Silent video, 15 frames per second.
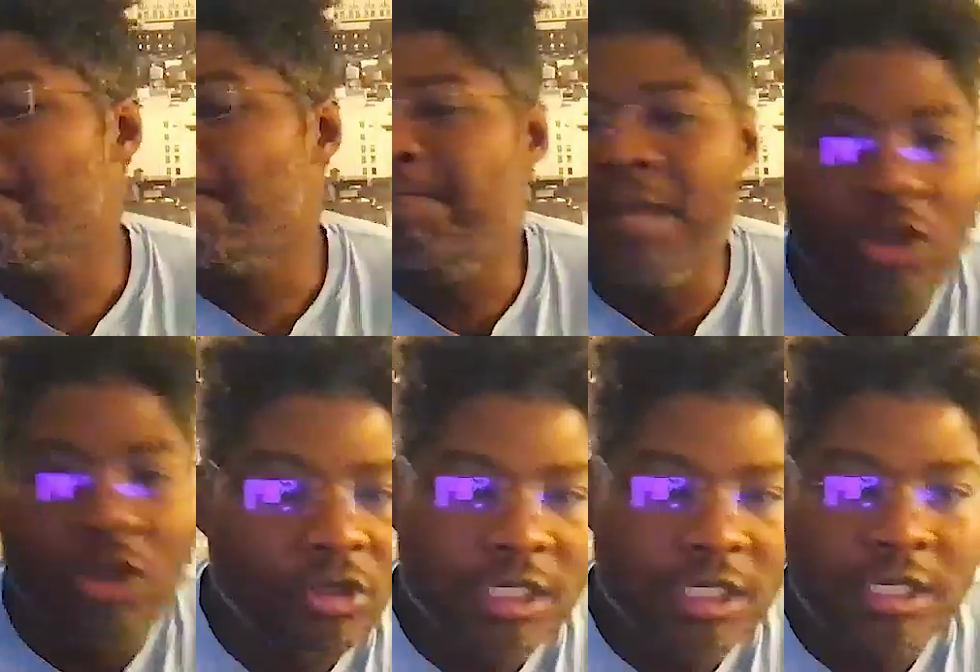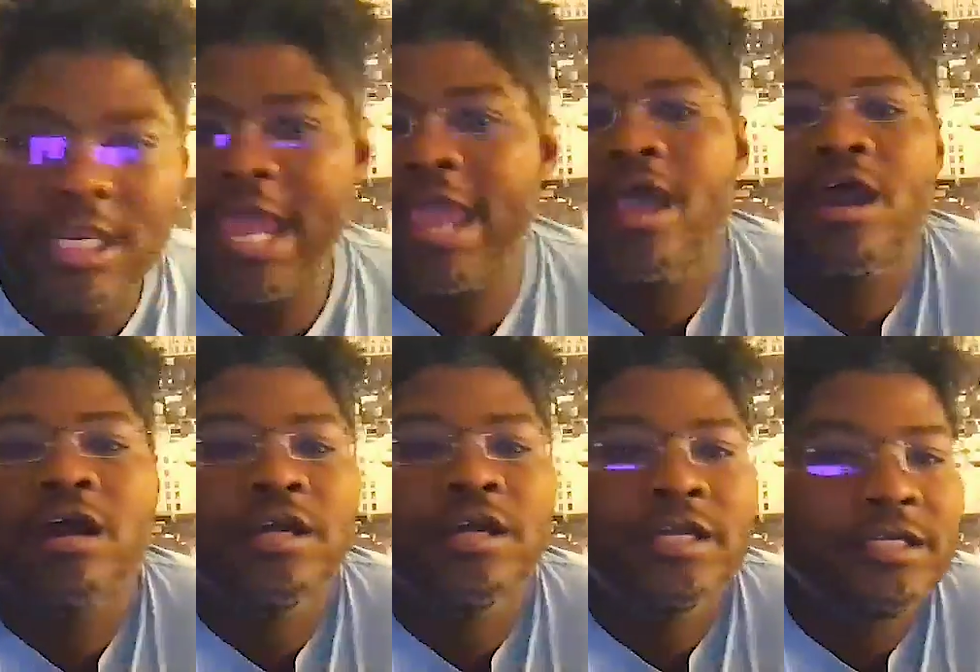
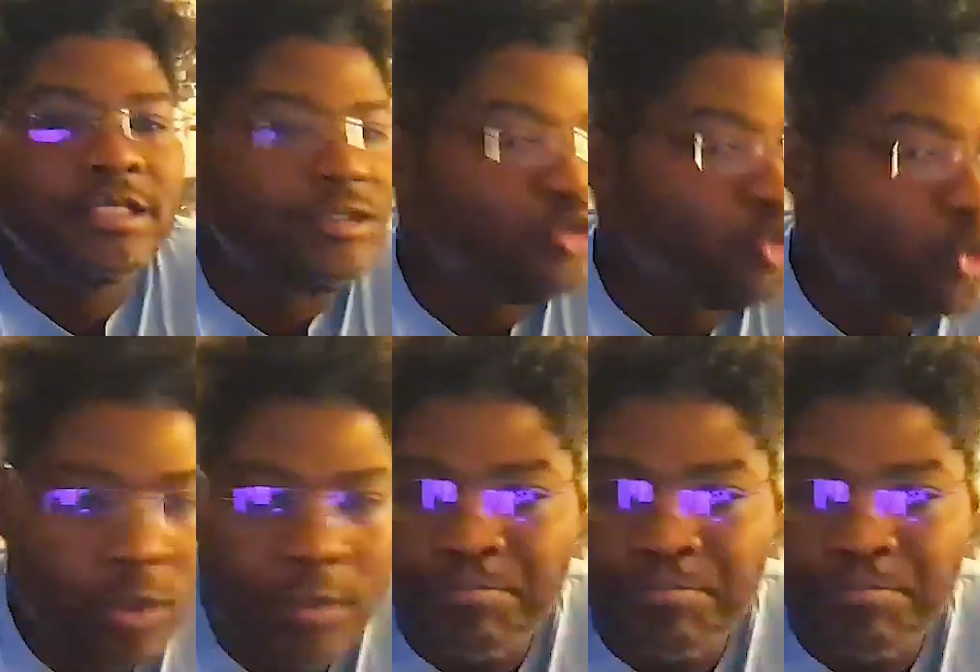billionaire doing